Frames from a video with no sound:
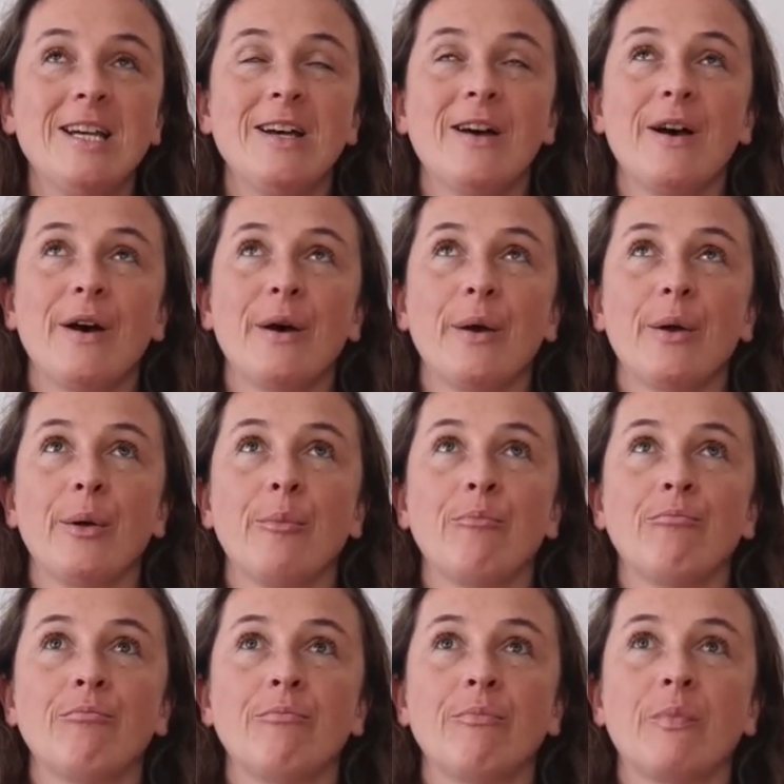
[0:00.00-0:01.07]

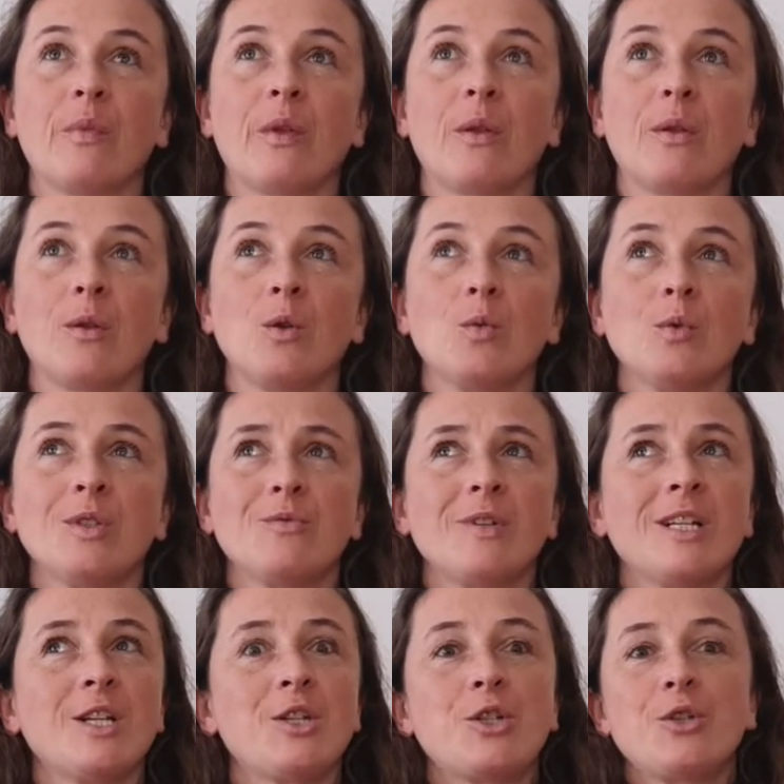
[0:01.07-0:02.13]
was
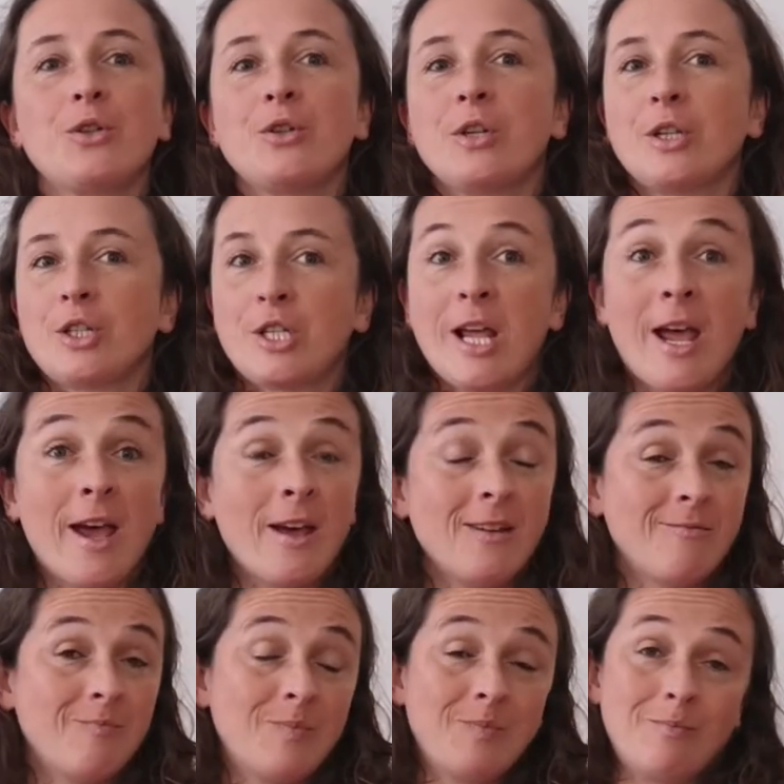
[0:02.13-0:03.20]
really to
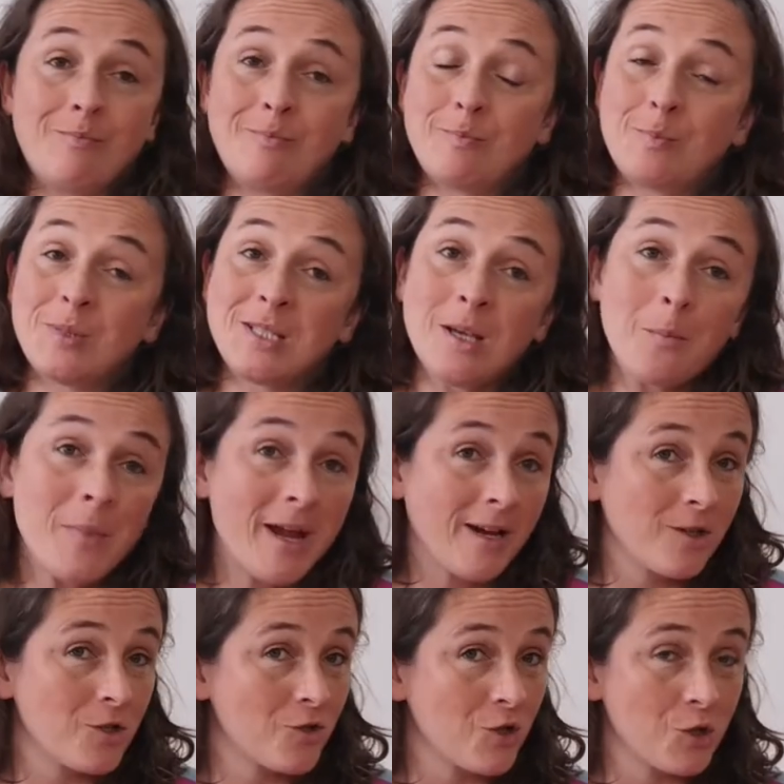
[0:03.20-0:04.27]
share some
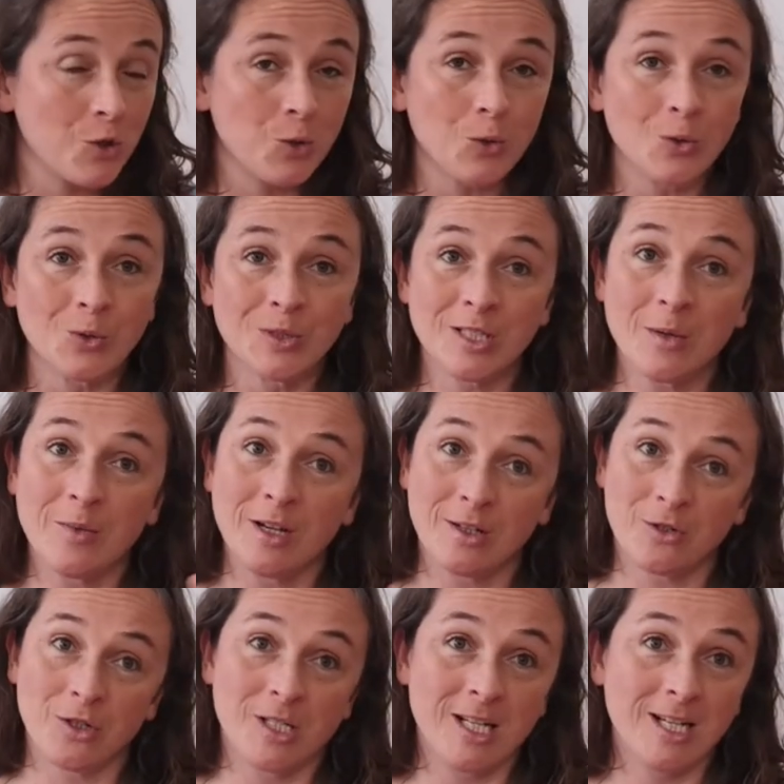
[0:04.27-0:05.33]
extra tools, some
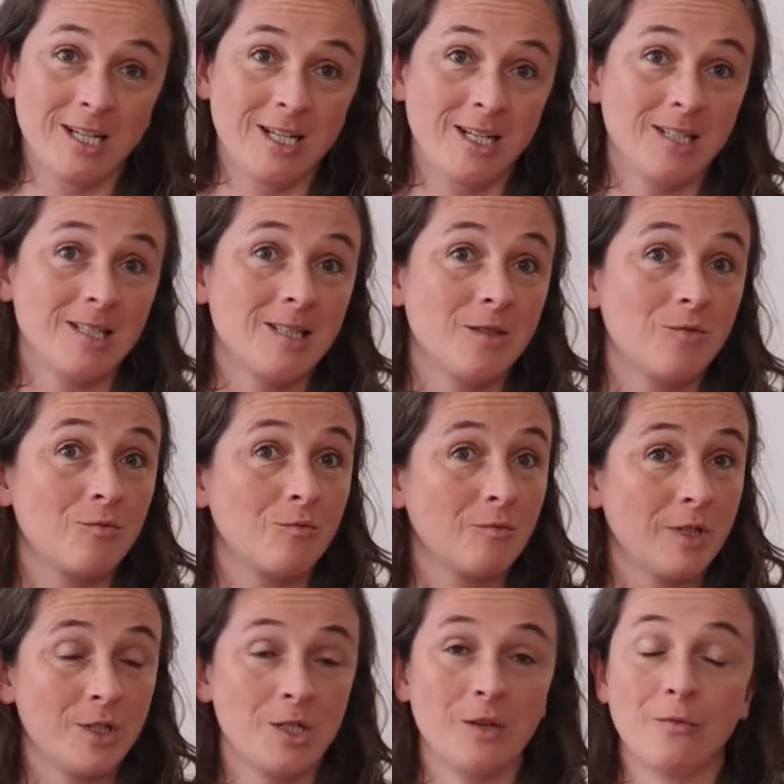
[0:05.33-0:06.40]
extra techniques,
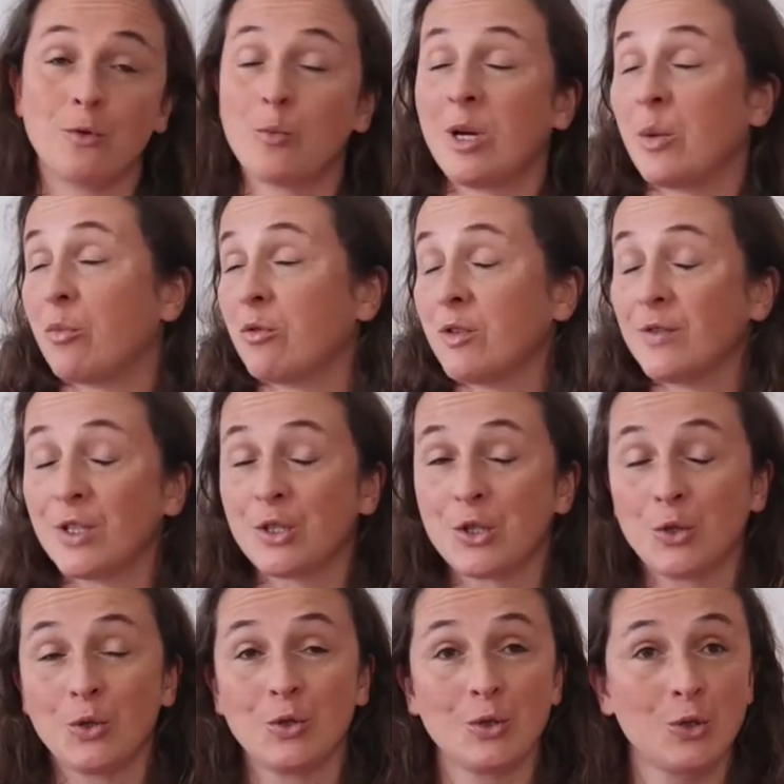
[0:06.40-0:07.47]
literally for my previous
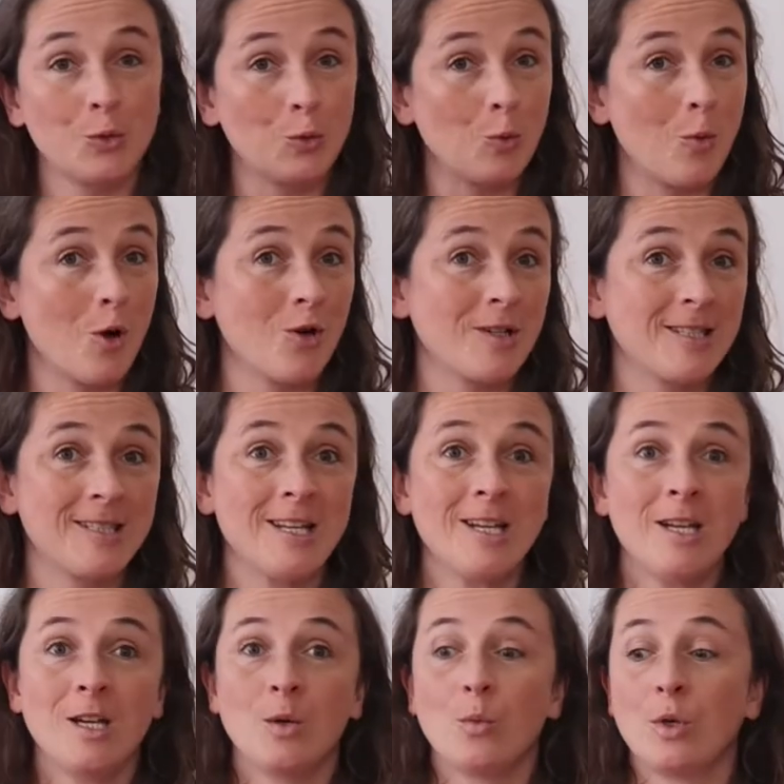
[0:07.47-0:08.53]
students' toolbox,
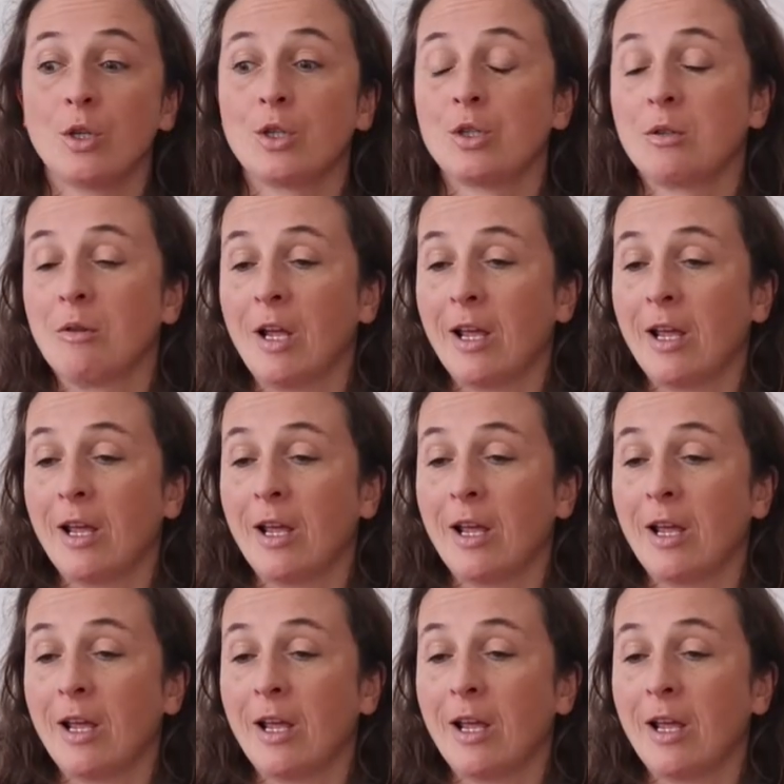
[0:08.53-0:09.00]
which